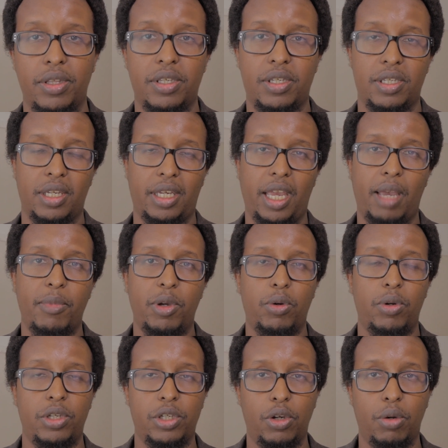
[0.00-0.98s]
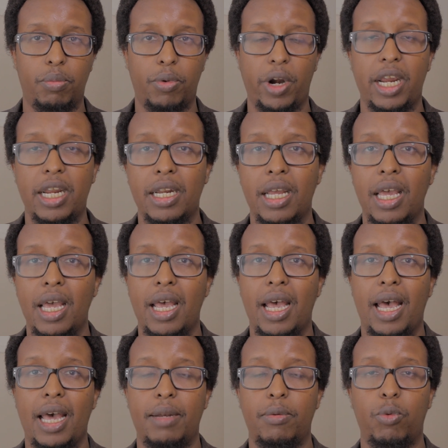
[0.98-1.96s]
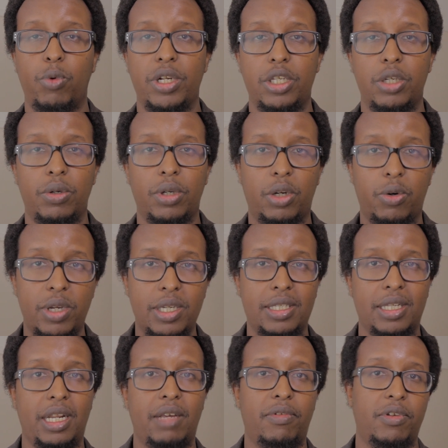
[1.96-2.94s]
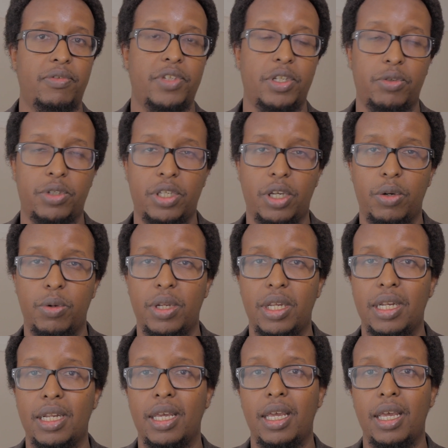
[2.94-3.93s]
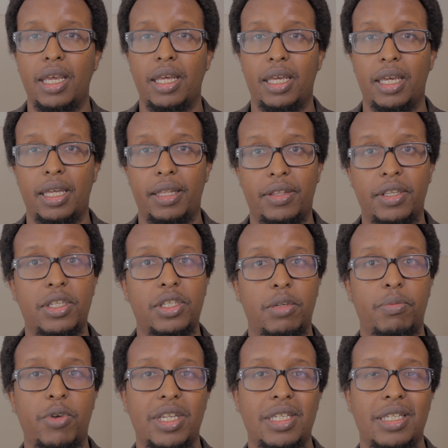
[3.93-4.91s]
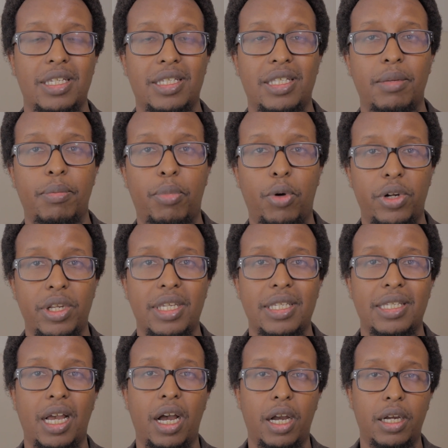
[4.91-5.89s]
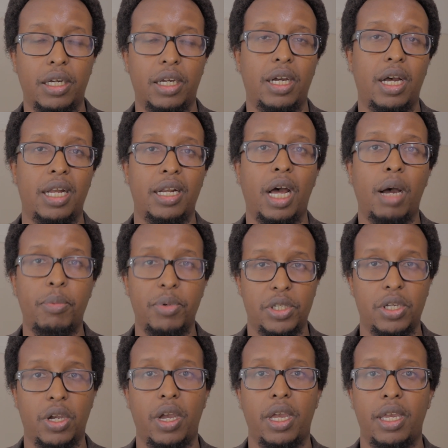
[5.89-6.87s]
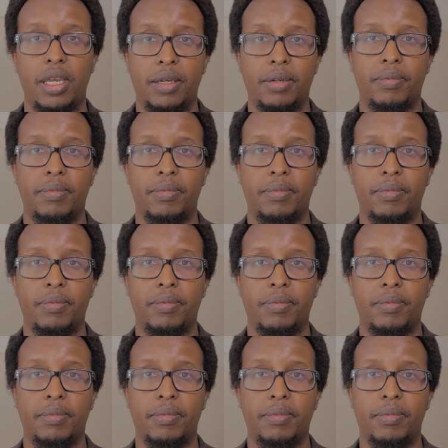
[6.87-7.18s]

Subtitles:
This is a chemical in your brain, and when you increase the level of serotonin, this suppresses the body's hunger and appetite.